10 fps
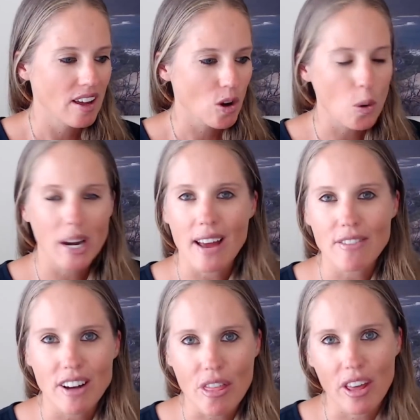quit
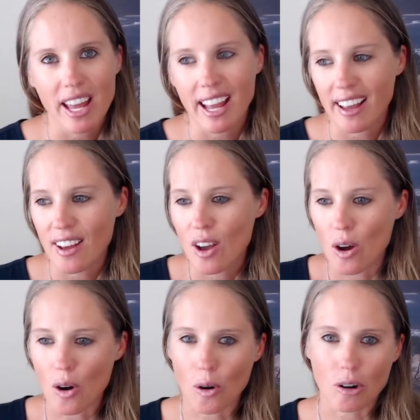everything
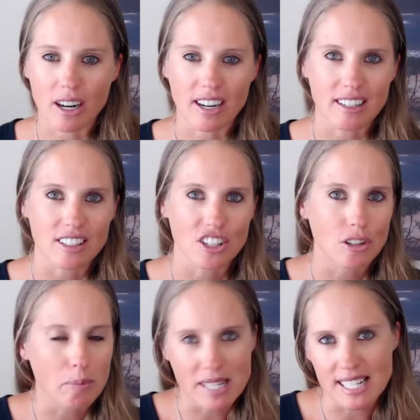or
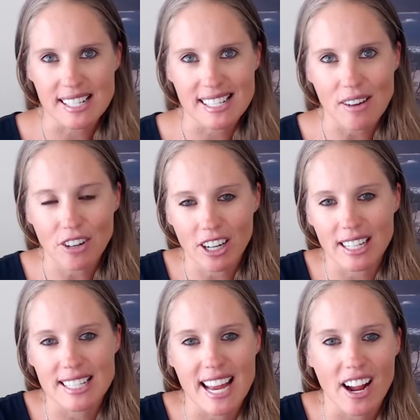your business is never going
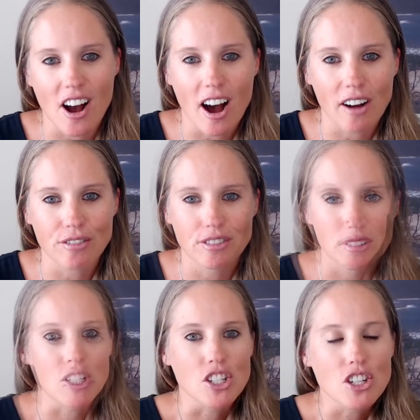to take off.
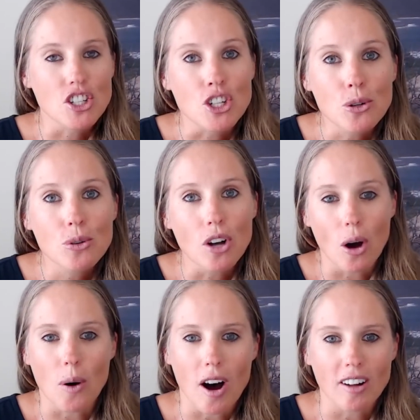But do
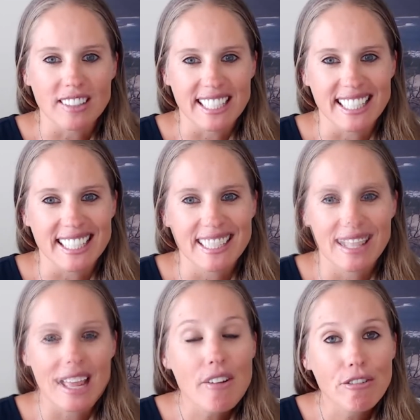go all in
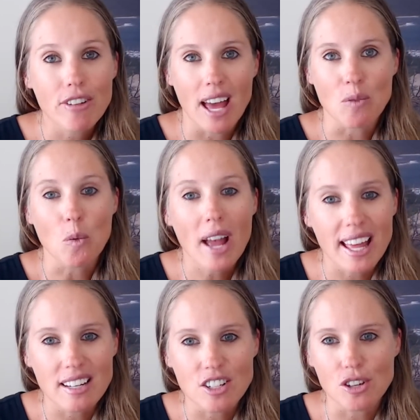if and
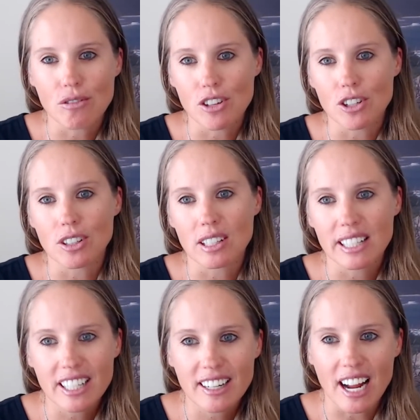when you feel
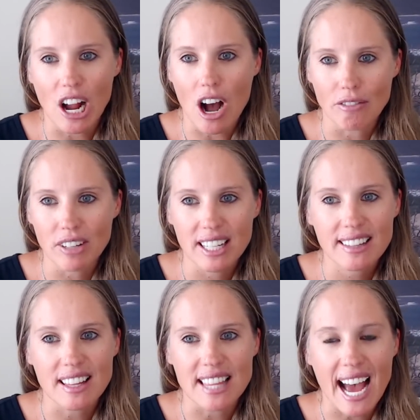clear and
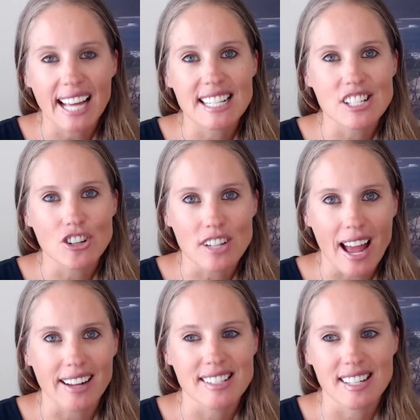confident that that is your
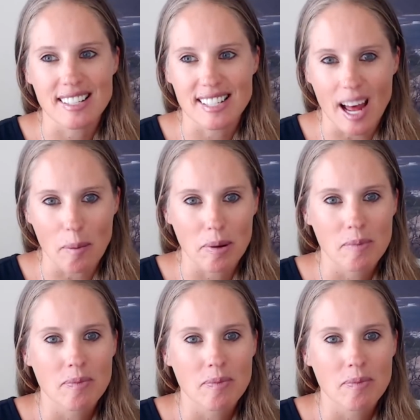next step.